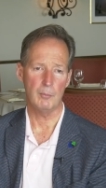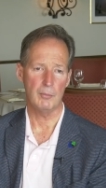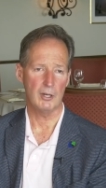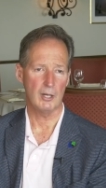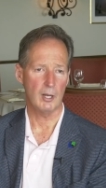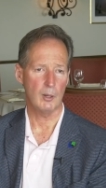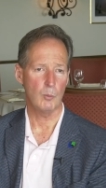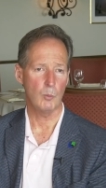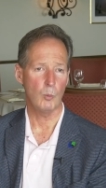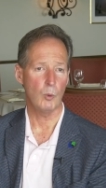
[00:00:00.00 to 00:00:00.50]
But
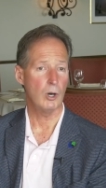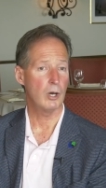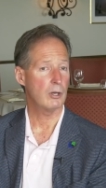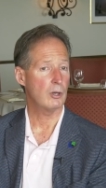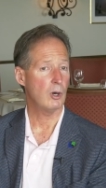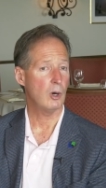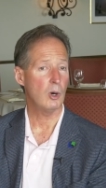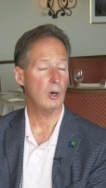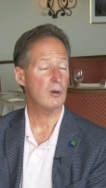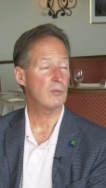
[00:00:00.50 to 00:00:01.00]
I want
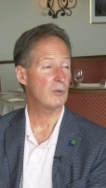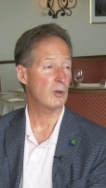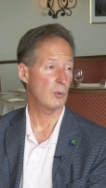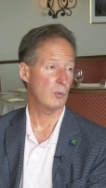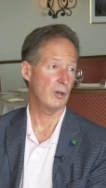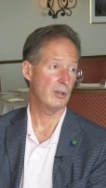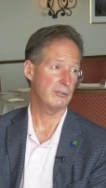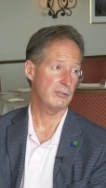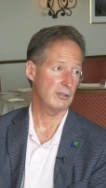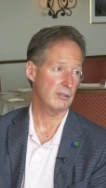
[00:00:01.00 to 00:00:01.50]
all of our
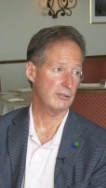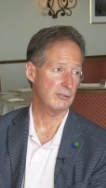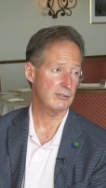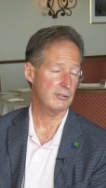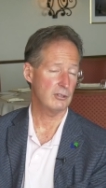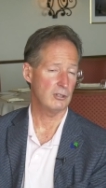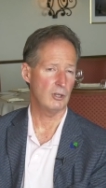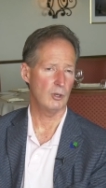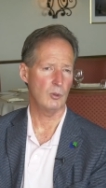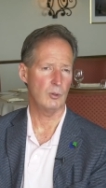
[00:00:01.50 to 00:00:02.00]
residents
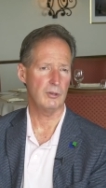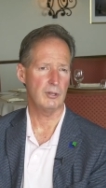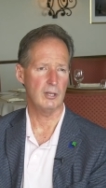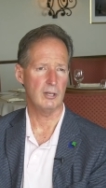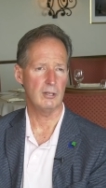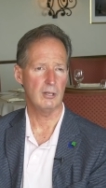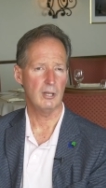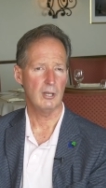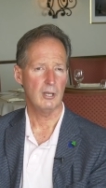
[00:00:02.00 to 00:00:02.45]
to know that